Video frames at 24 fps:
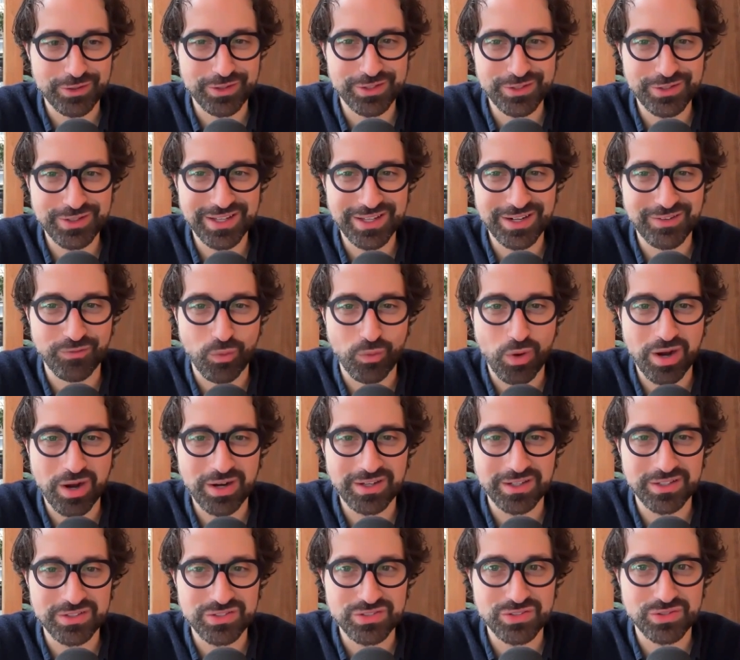Can you kind of
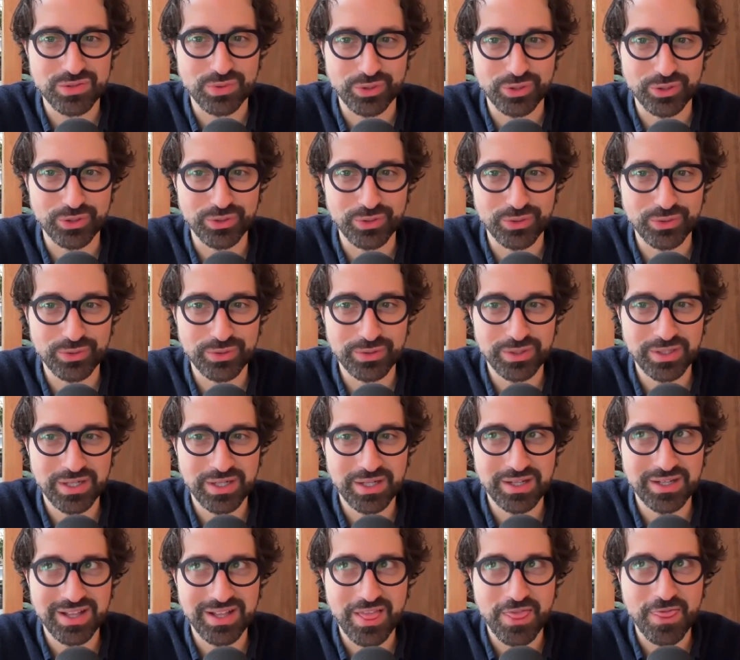walk us through
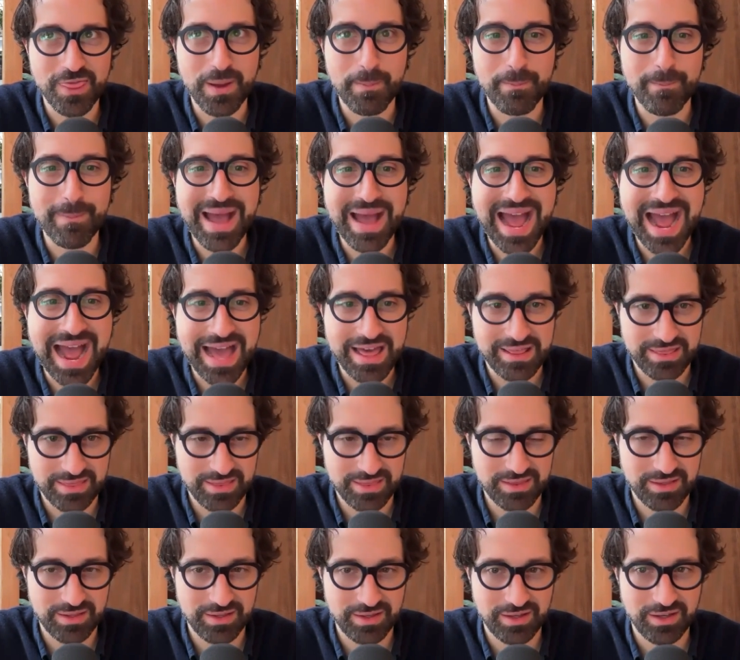the
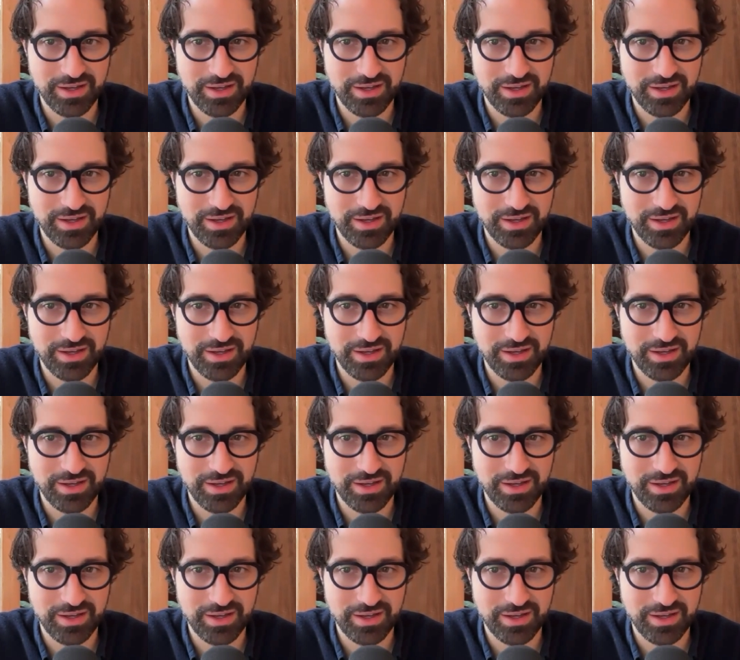math